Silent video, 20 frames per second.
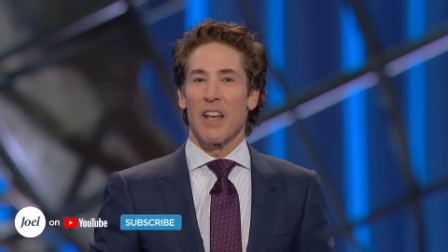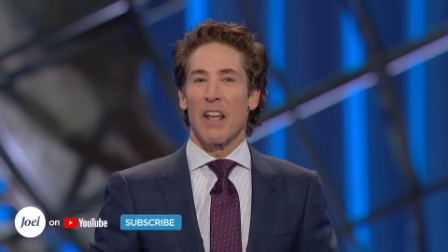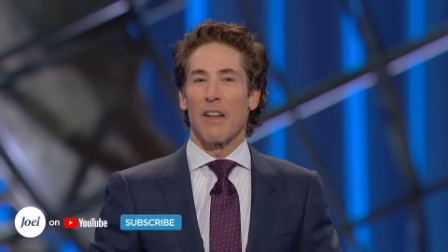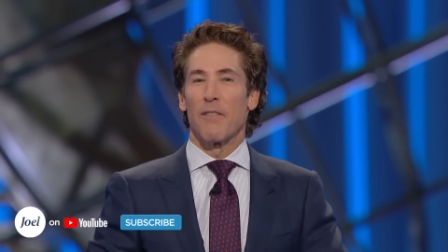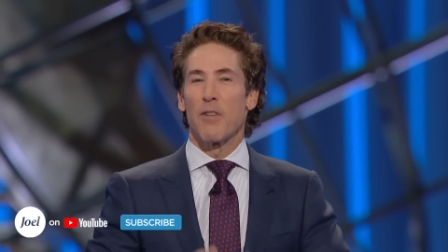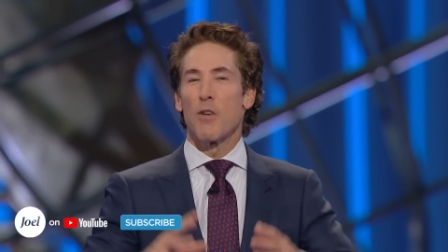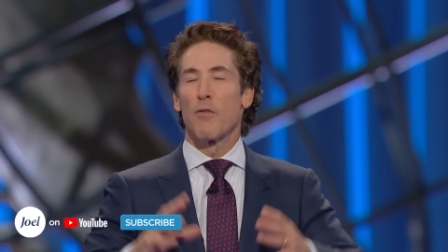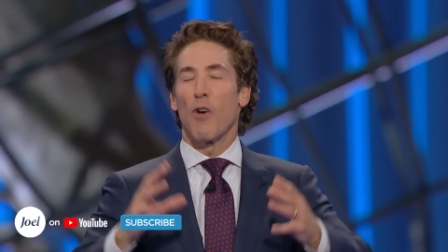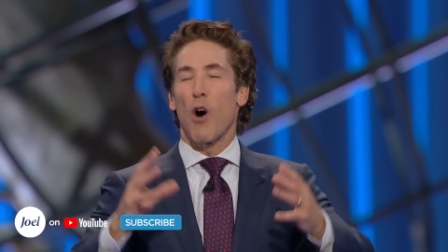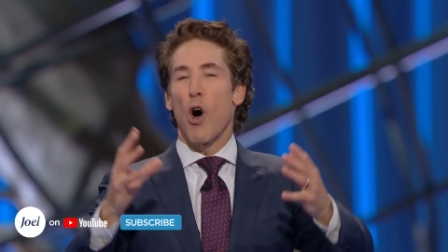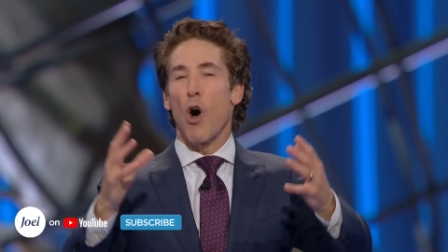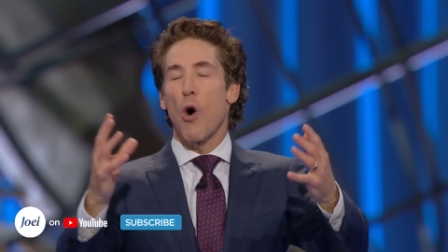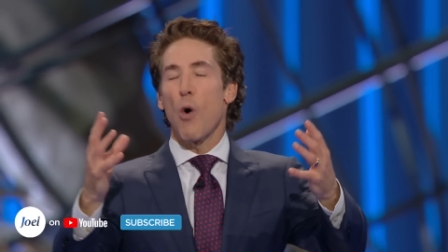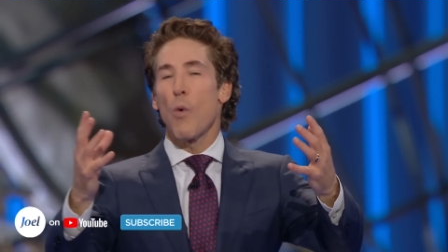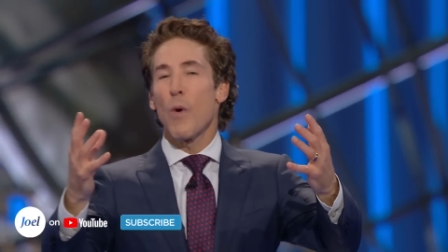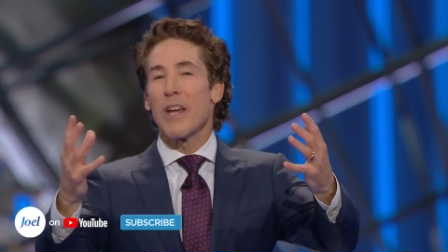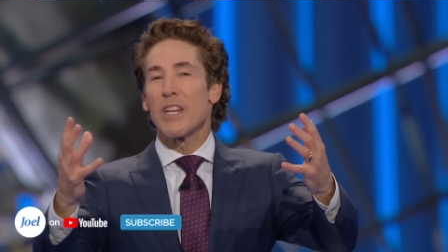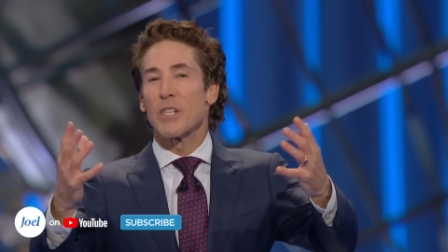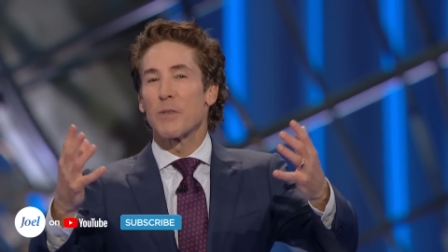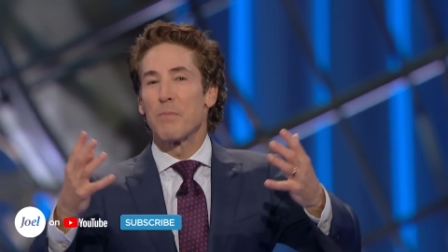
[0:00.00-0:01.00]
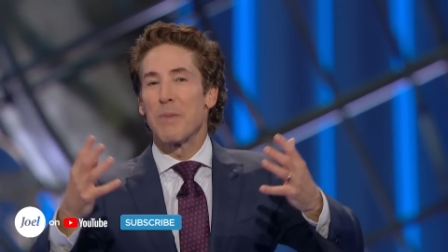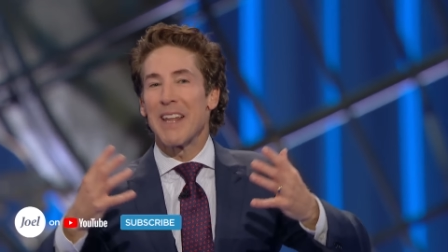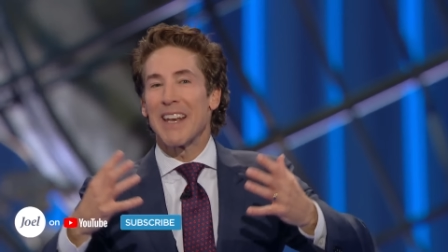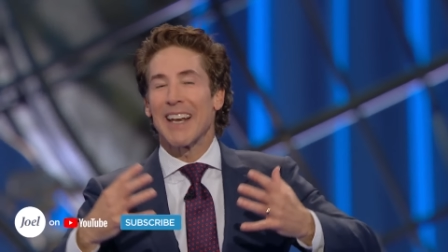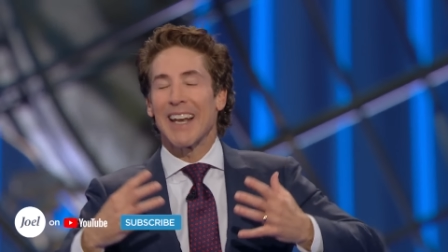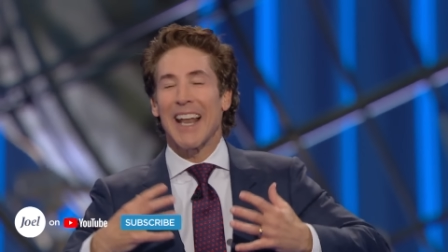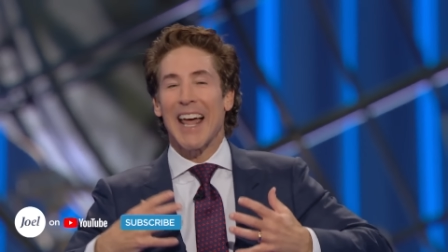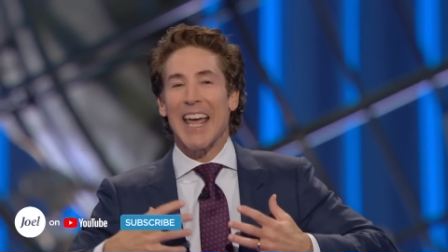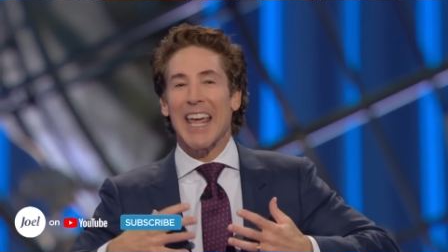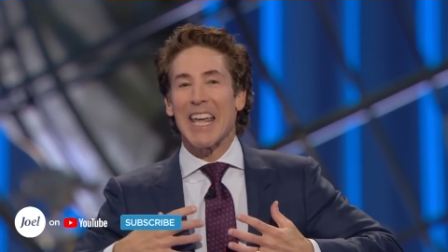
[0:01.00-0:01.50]
If you've always
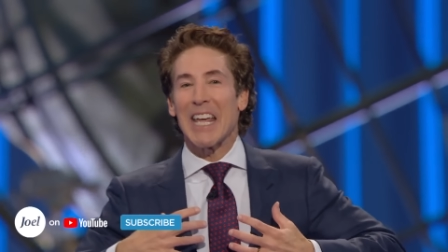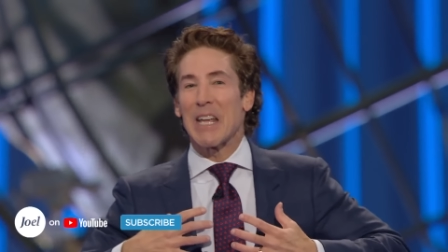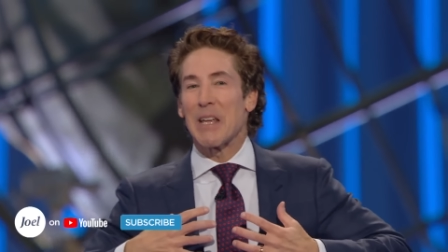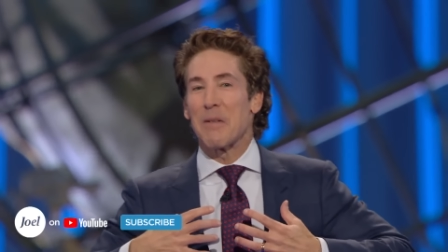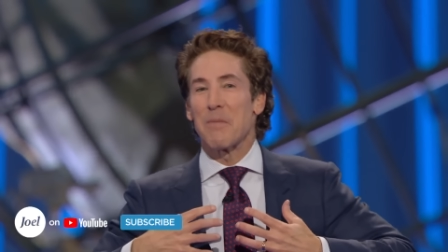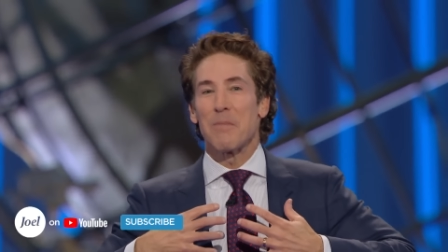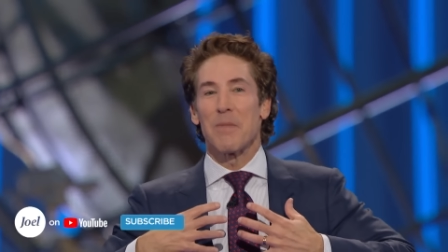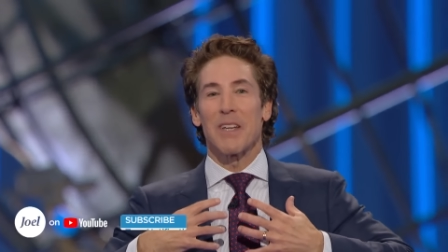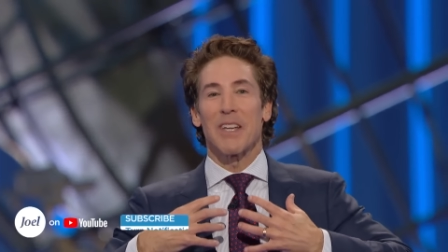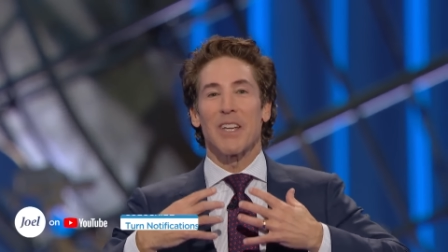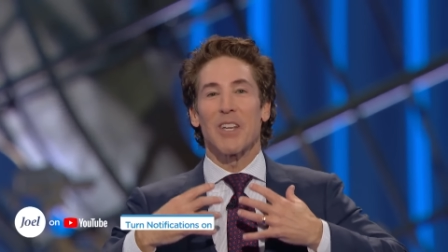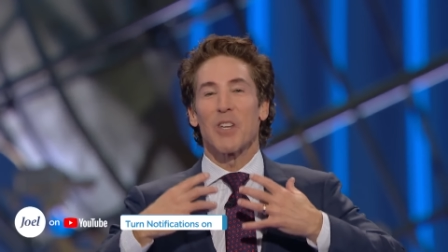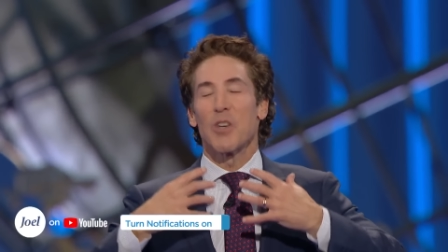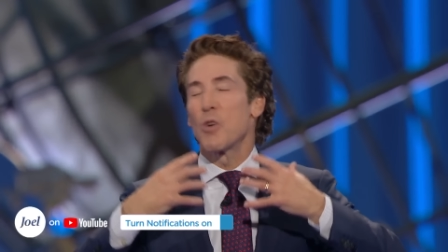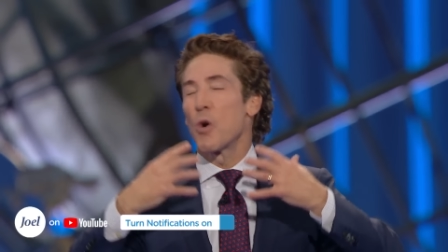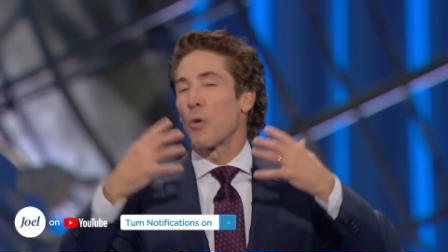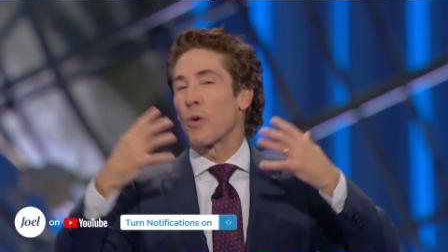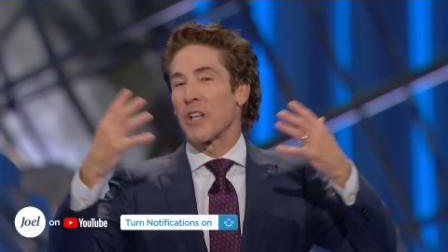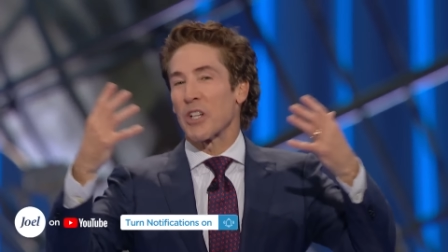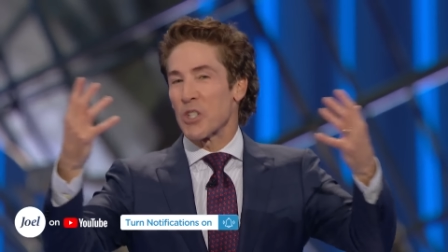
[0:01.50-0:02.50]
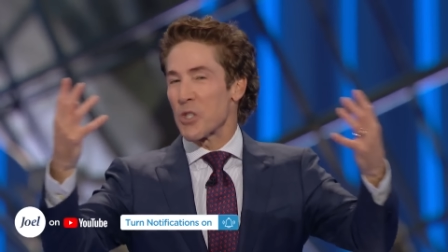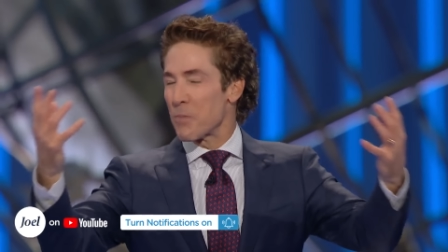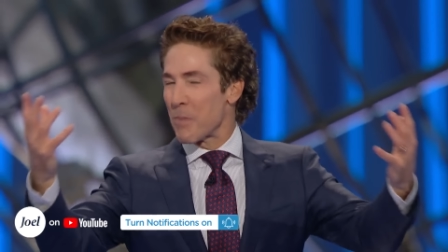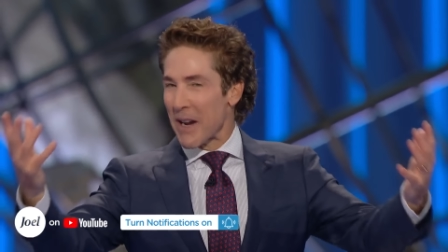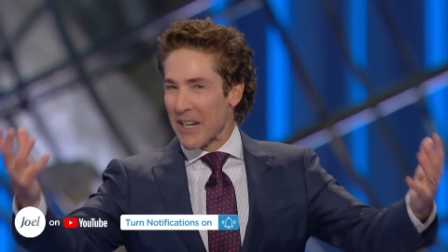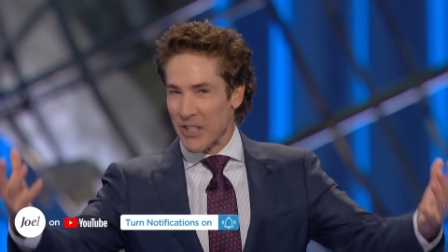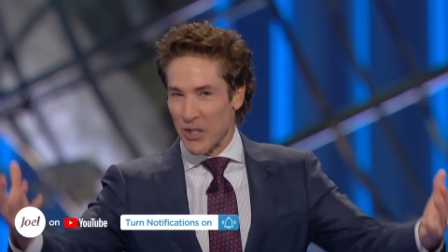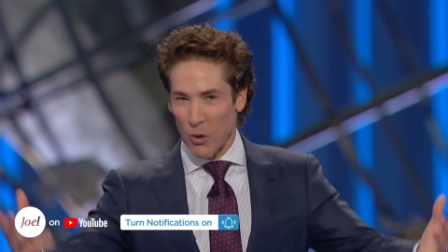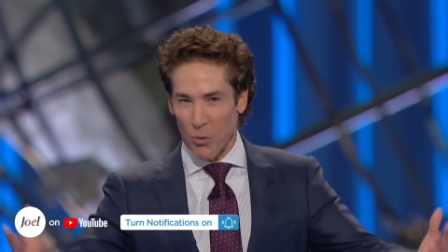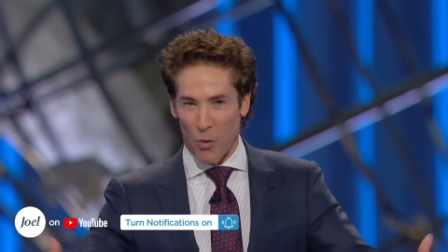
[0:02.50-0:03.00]
been lame, you don't
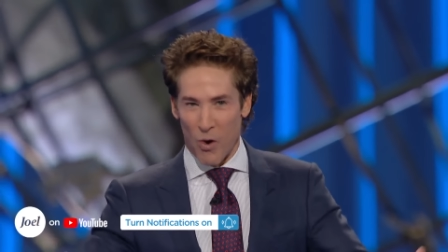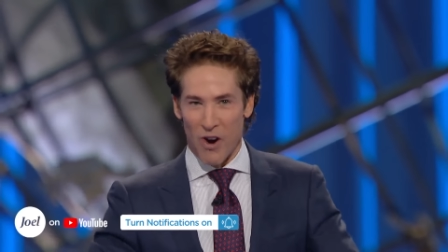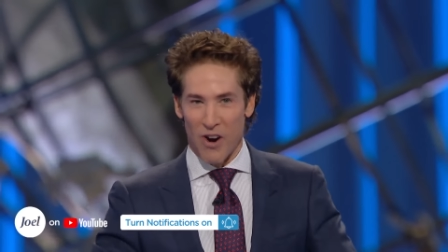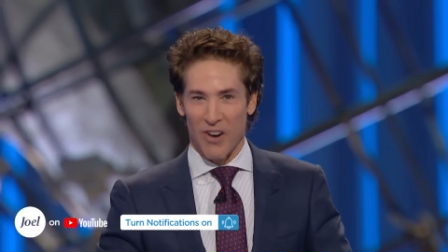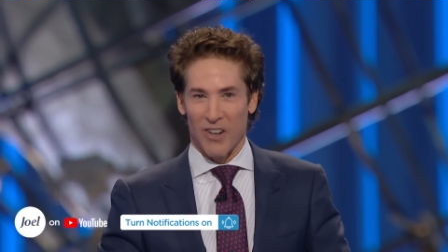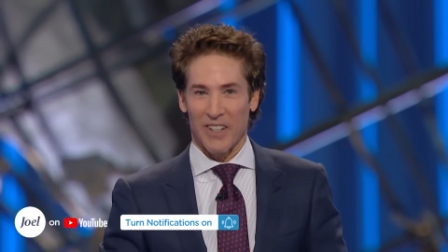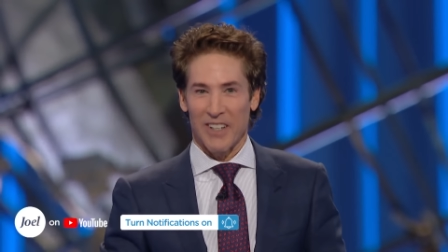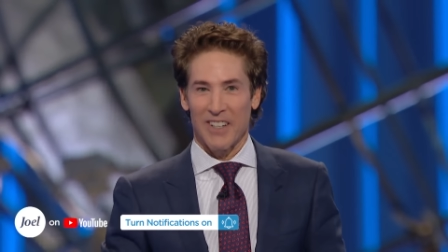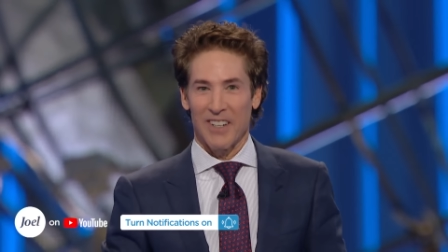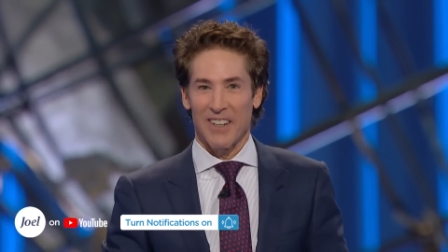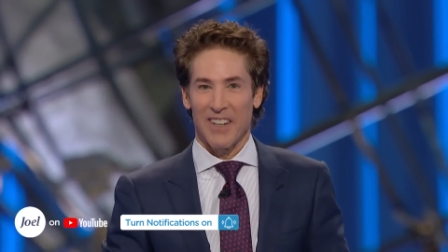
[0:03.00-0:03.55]
expect to walk.